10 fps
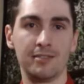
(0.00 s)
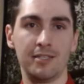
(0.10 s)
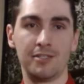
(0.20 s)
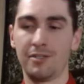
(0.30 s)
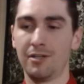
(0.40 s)

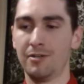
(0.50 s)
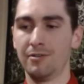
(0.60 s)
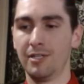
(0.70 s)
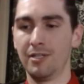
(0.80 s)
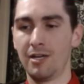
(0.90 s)
And
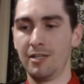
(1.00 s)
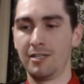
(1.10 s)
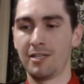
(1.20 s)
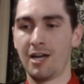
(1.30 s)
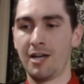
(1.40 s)
so a lot of
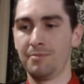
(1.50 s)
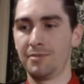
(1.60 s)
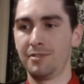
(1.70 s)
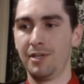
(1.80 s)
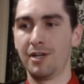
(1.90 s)
the
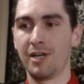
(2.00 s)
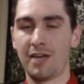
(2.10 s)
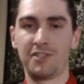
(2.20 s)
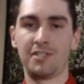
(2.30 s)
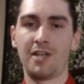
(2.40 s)
times you're going to
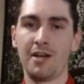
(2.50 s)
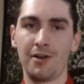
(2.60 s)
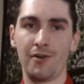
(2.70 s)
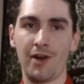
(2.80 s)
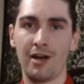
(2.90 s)
have to stand
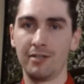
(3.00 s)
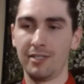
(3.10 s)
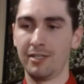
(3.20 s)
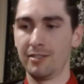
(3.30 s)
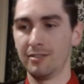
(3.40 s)
your
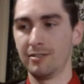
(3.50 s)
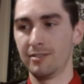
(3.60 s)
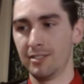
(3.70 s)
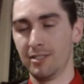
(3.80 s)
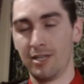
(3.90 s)
ground, and
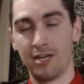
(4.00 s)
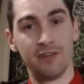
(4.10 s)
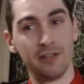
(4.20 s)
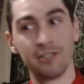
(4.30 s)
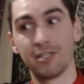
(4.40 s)
a lot
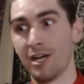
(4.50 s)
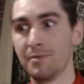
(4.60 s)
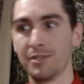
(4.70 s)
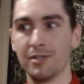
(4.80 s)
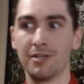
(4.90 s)
of other
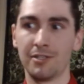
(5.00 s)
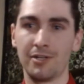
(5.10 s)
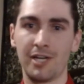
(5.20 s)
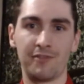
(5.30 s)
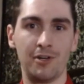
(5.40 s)
times you're also
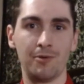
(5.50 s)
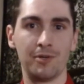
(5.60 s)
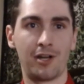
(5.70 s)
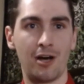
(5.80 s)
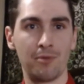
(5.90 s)
going to have to know
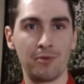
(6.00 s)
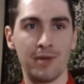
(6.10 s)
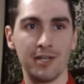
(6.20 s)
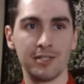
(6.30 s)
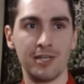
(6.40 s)
when to
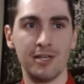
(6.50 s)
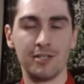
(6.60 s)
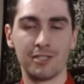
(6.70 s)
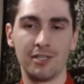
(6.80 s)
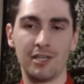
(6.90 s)
compromise.
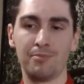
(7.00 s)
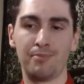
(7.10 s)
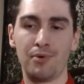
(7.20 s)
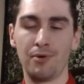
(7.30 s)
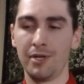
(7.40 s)
So the
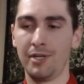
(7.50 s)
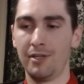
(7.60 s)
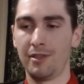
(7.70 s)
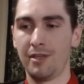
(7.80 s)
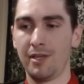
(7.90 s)

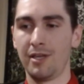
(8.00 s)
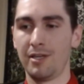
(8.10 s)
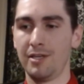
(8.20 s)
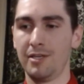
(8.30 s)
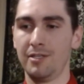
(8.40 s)
important
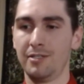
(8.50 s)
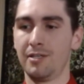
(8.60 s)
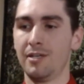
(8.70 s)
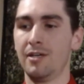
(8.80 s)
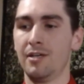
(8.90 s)
thing
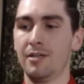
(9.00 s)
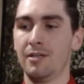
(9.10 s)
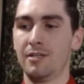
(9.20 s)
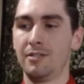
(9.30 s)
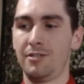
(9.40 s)
is
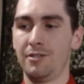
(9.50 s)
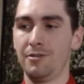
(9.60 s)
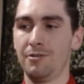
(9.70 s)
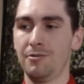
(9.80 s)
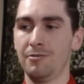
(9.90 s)

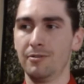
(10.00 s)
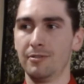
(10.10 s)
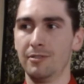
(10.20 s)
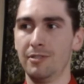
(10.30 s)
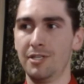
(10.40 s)
to
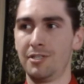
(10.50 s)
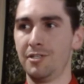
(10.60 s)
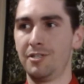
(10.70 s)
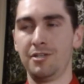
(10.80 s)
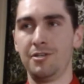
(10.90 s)

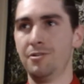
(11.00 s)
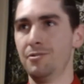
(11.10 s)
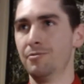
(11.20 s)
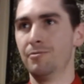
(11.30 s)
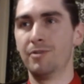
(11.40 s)
listen
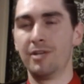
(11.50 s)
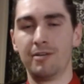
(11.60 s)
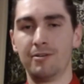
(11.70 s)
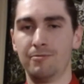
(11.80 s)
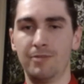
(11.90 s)
to
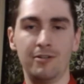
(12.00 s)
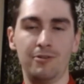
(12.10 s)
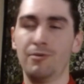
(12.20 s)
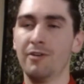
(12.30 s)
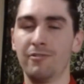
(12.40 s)

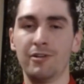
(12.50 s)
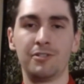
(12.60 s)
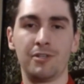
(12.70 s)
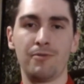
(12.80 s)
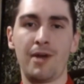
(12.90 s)
whoever
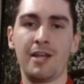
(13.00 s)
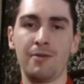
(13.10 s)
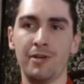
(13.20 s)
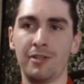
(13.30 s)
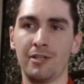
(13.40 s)
else you're
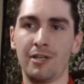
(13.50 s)
raiding with.